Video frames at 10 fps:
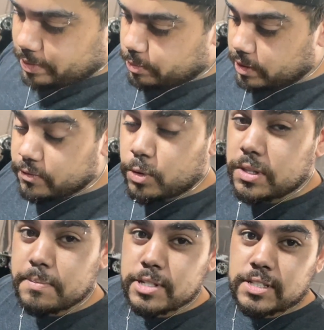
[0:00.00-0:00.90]
like what
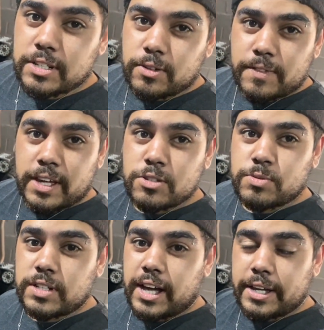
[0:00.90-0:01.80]
40% of the
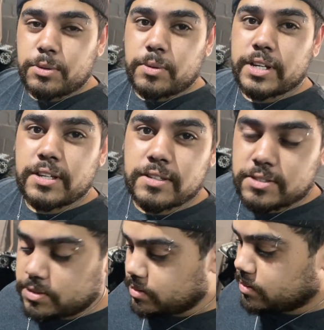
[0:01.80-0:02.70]
actual guide away.
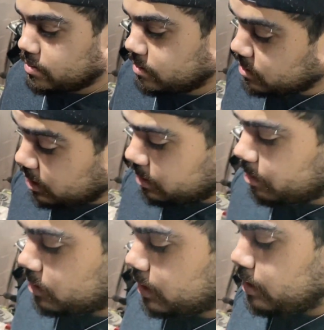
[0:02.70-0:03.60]
So think
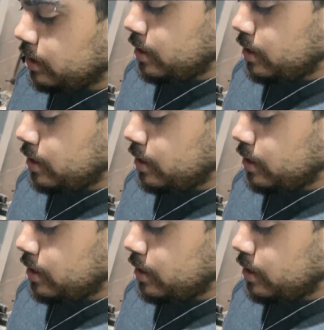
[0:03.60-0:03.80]
about that.